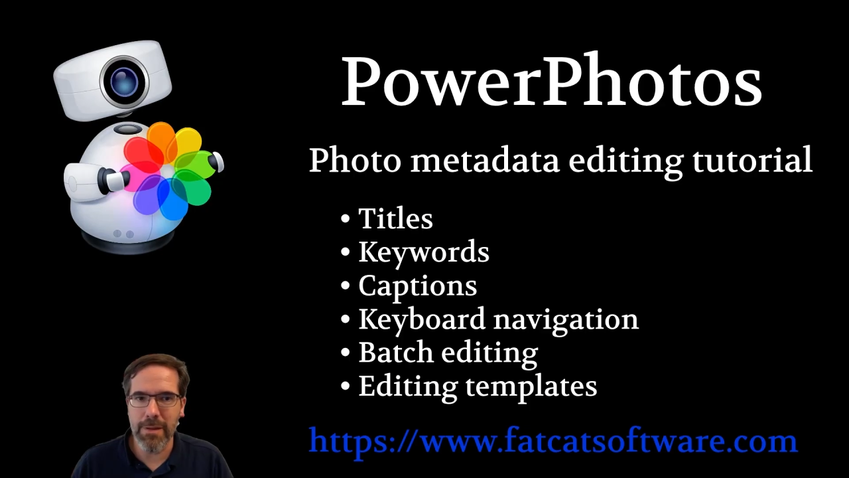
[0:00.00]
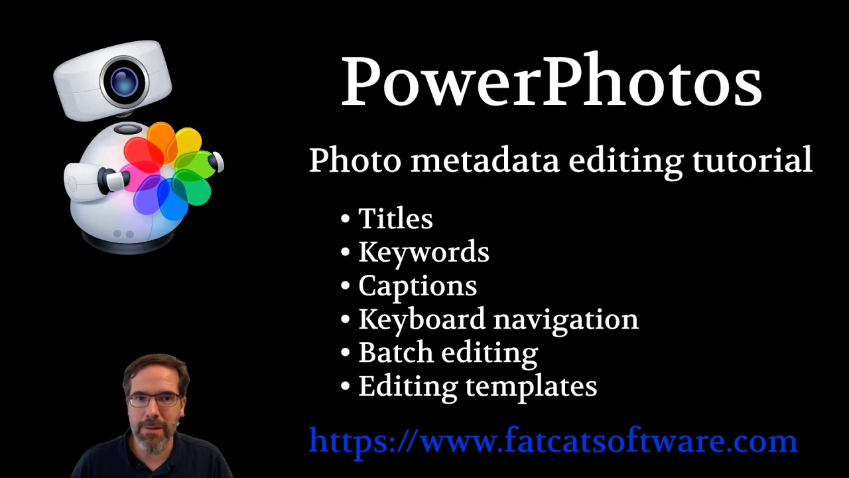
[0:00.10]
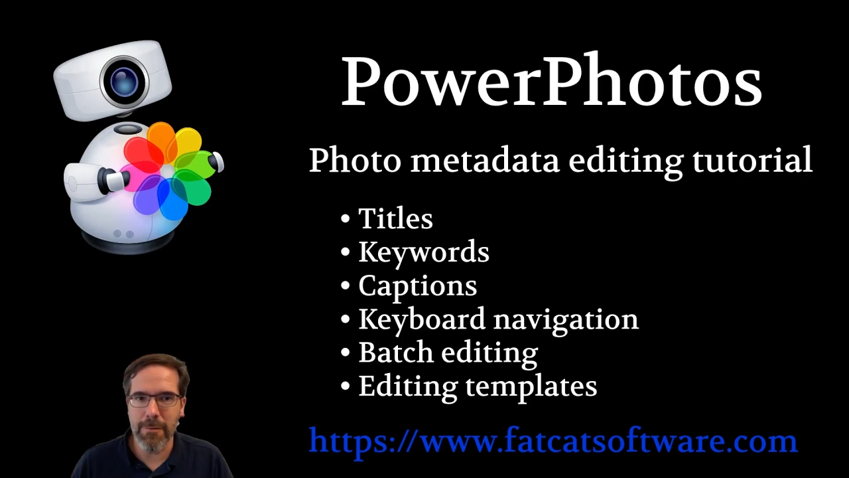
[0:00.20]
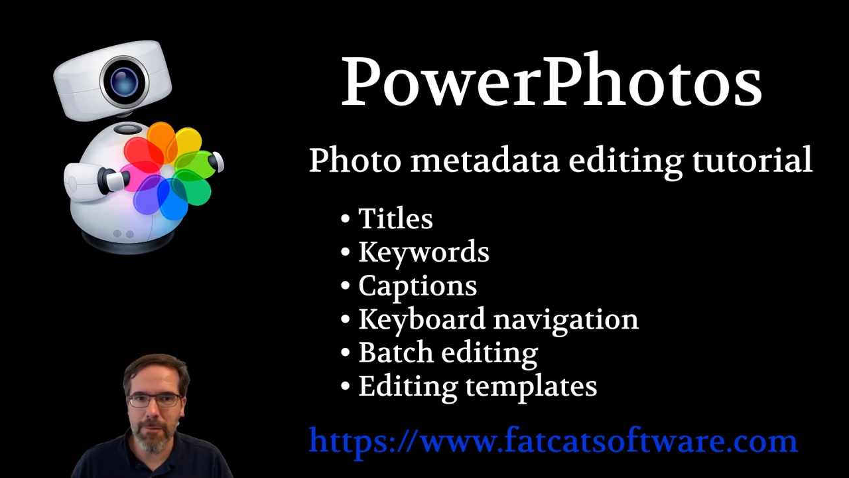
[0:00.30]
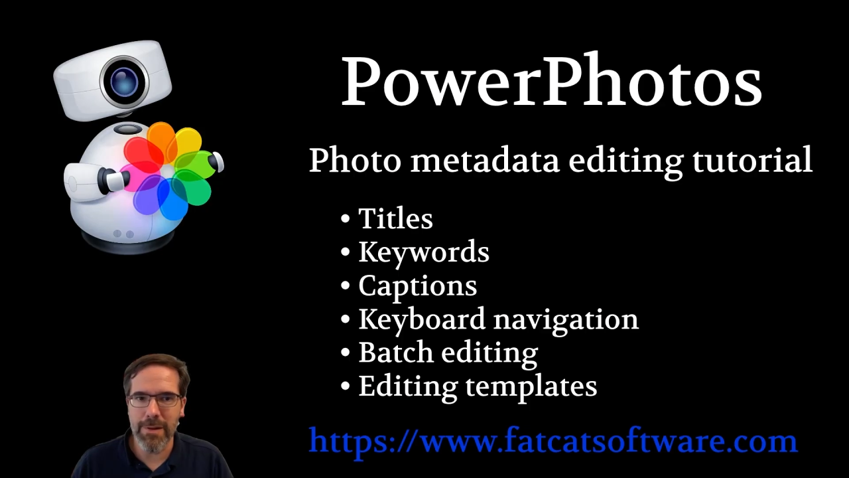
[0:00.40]

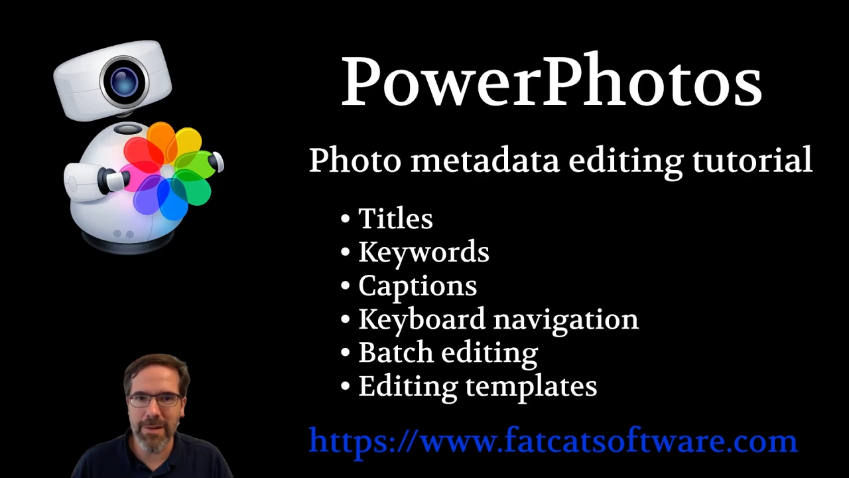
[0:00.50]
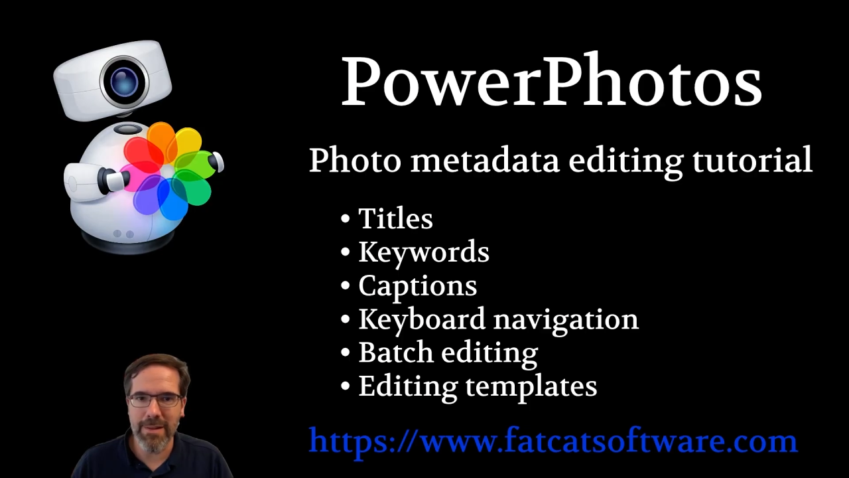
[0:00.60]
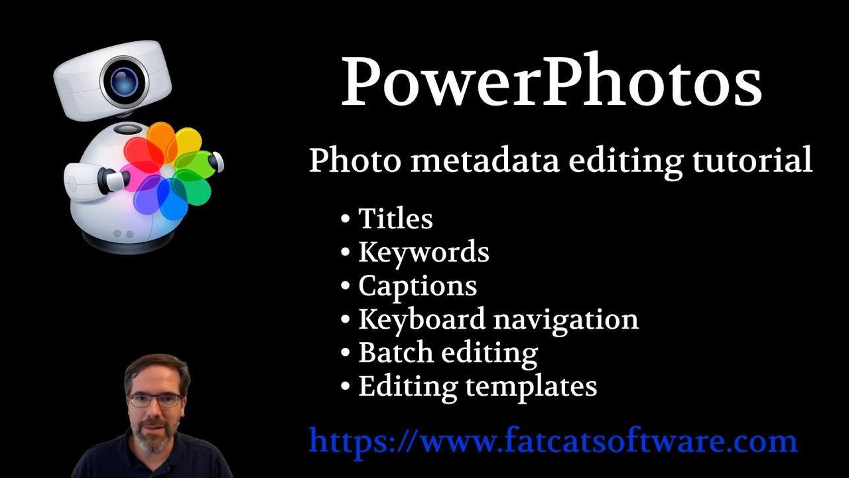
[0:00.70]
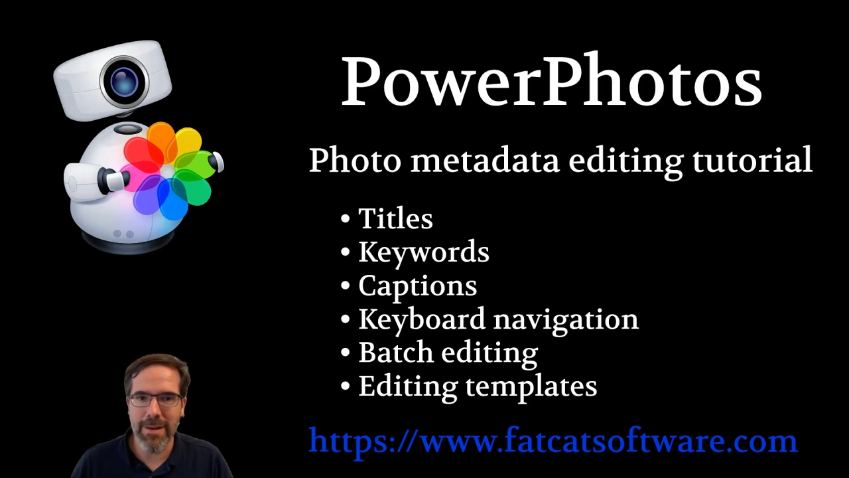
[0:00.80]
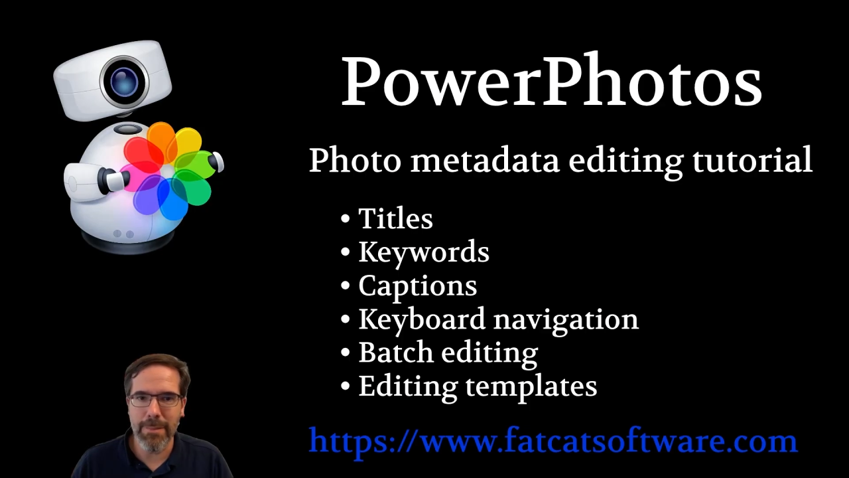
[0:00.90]
either one at
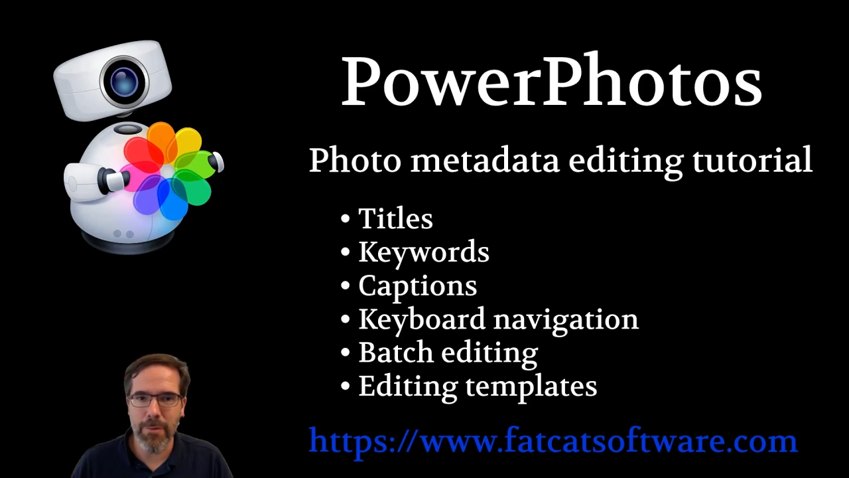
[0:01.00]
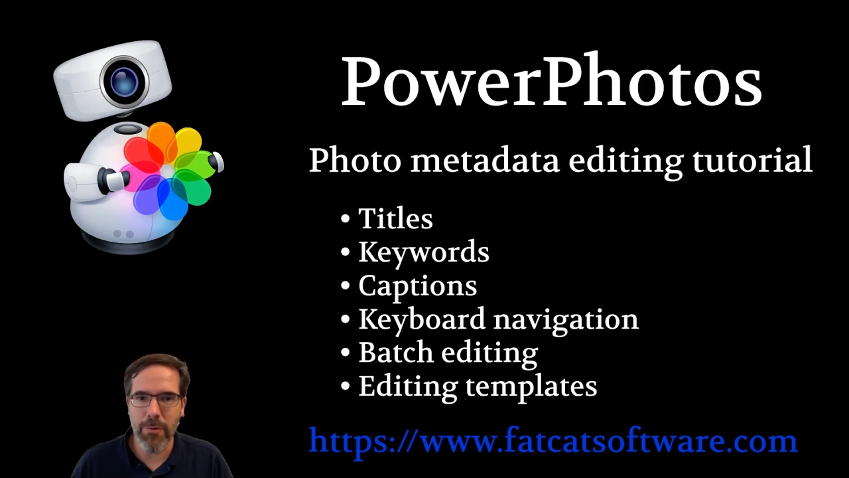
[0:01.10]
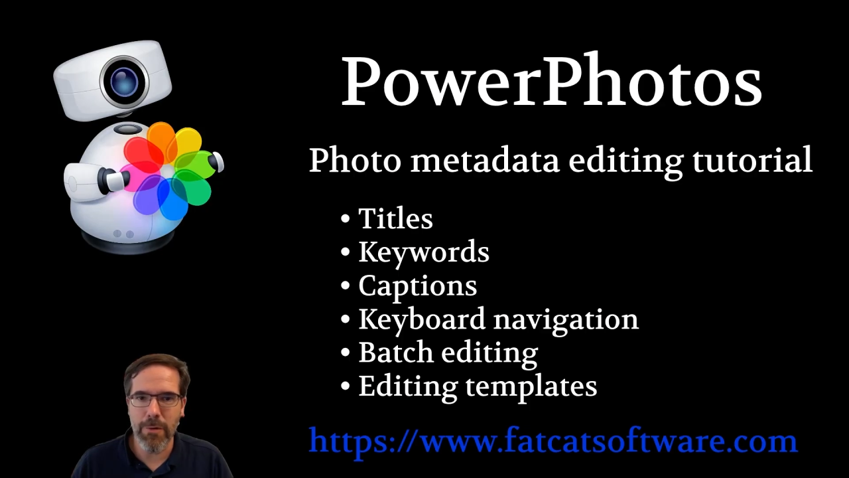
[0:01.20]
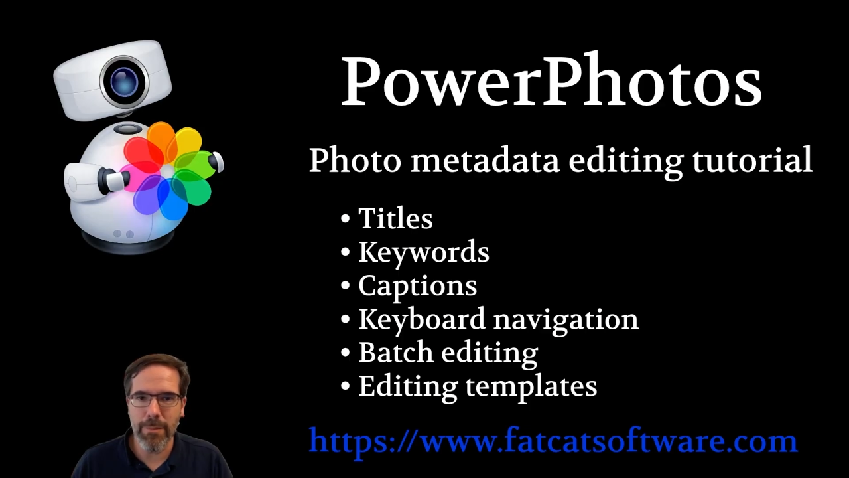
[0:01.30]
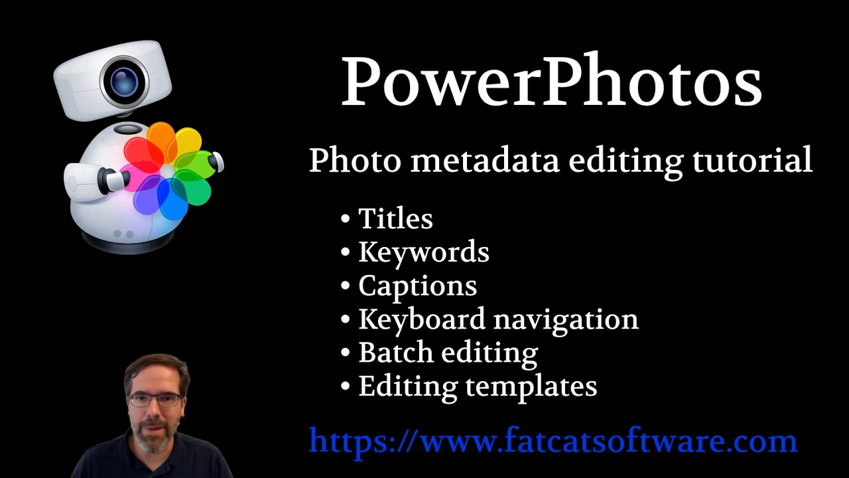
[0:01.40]
a time
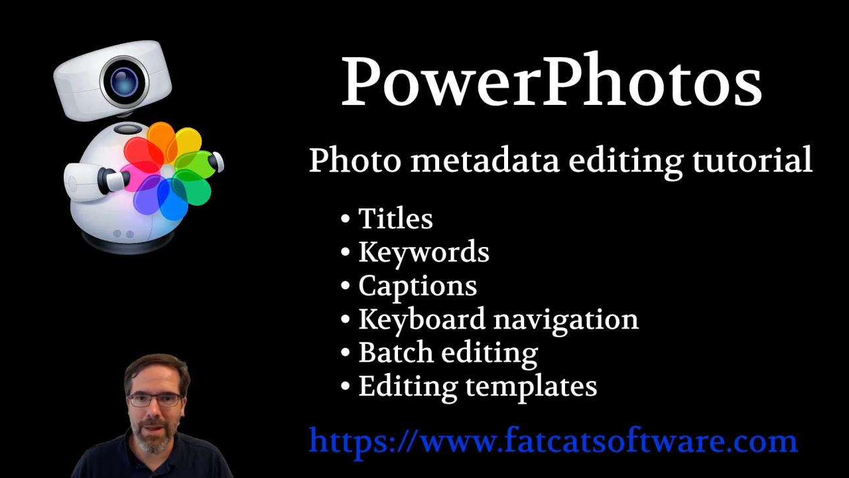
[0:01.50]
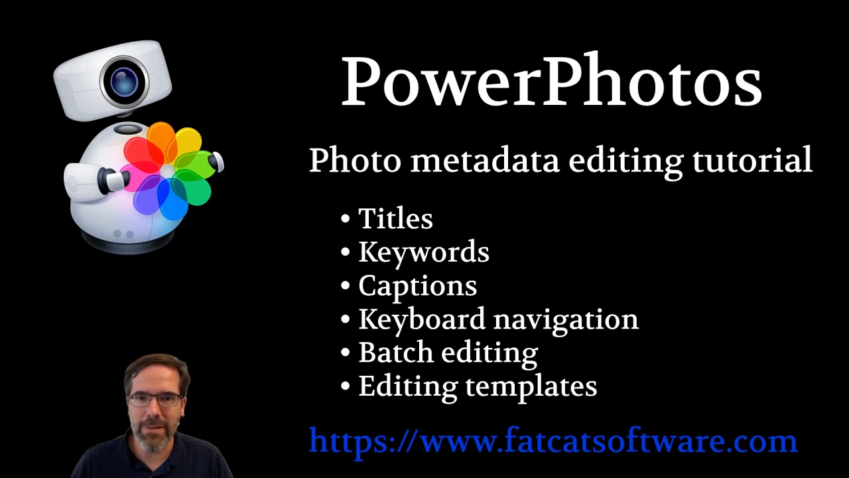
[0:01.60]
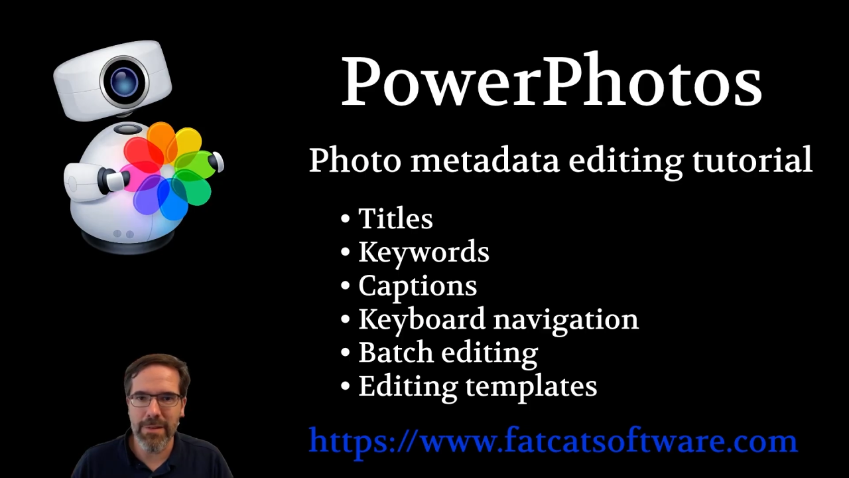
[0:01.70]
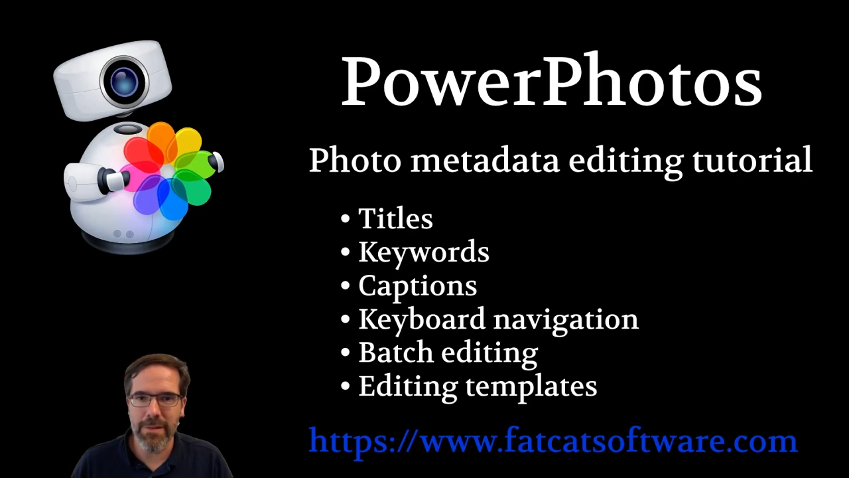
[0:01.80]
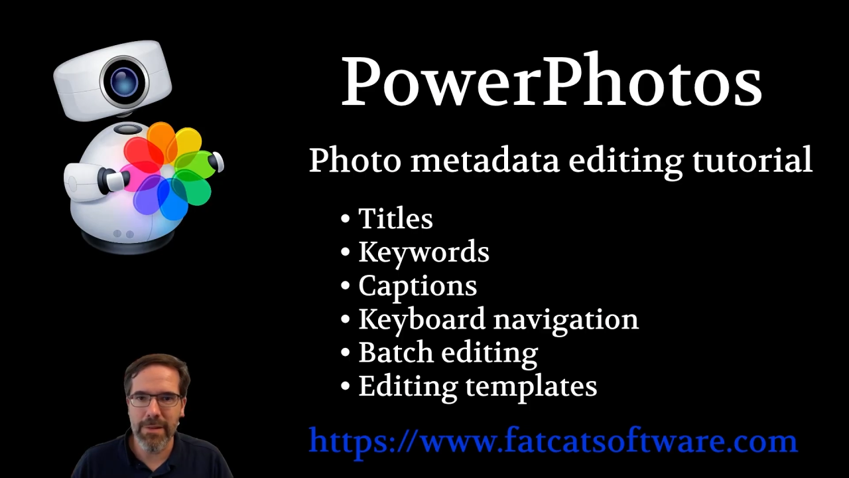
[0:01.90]
or in
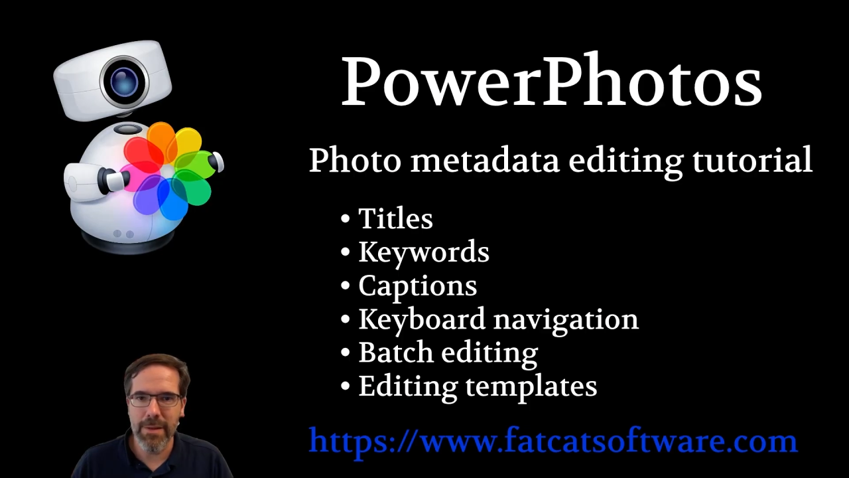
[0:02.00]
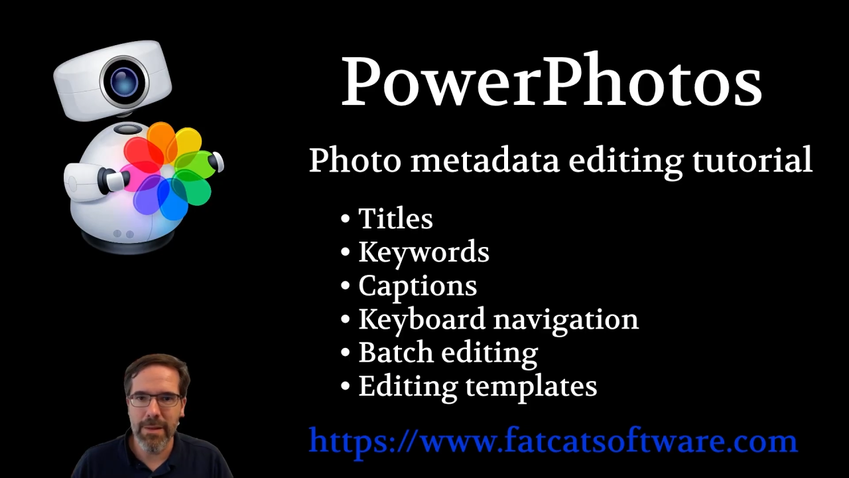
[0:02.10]
batches.